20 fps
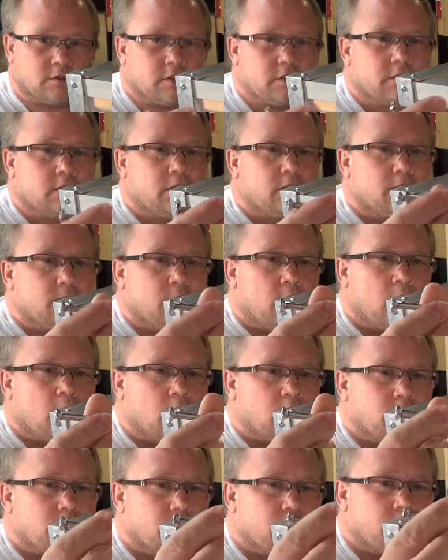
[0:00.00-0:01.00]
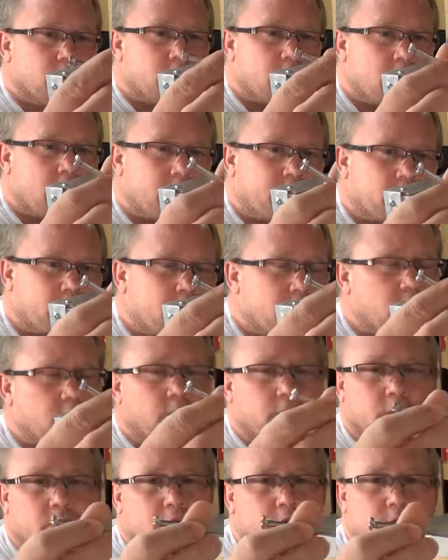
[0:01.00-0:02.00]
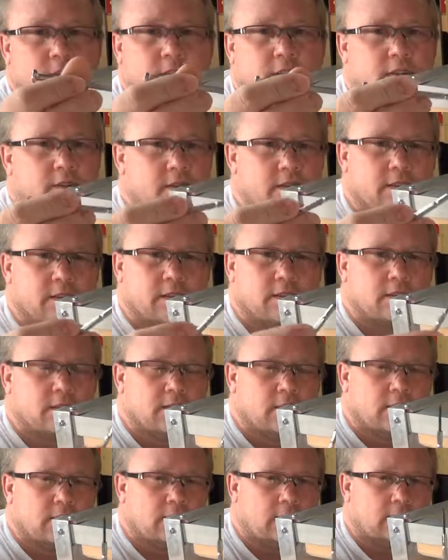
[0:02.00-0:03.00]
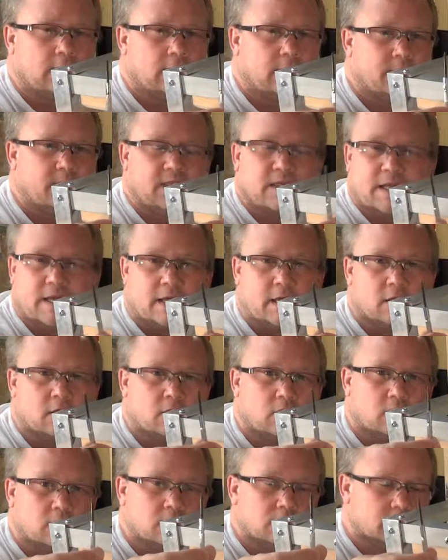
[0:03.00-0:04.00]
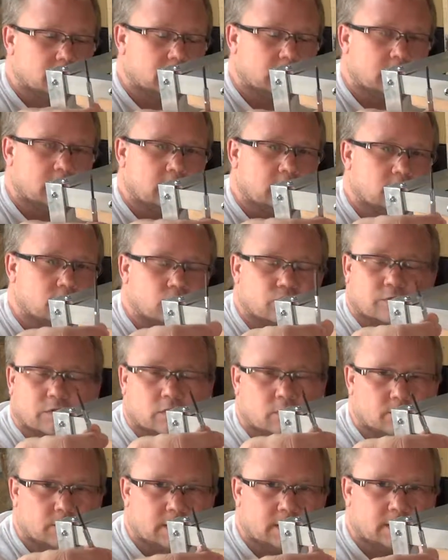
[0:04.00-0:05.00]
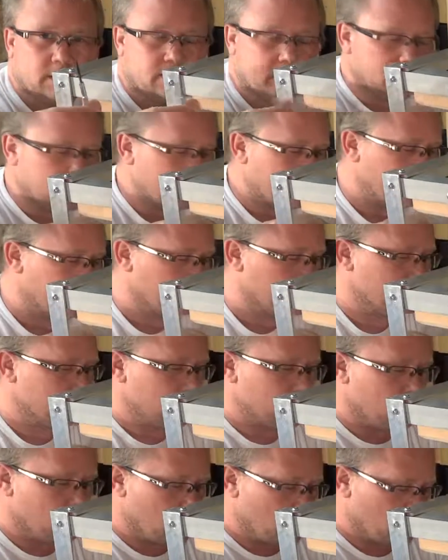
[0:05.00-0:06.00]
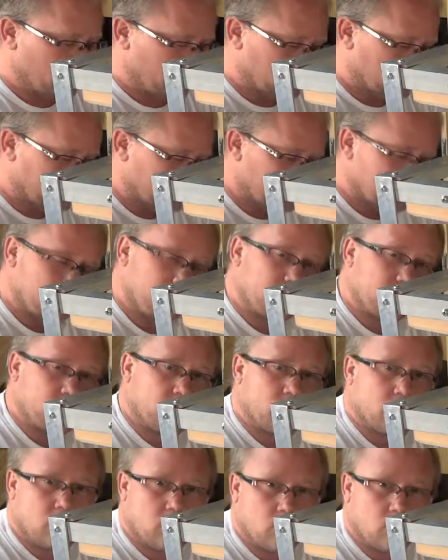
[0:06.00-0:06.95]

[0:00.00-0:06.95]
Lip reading: just a small screwdriver. You can really use anything, a nail, drill bit, anything small that can fit through the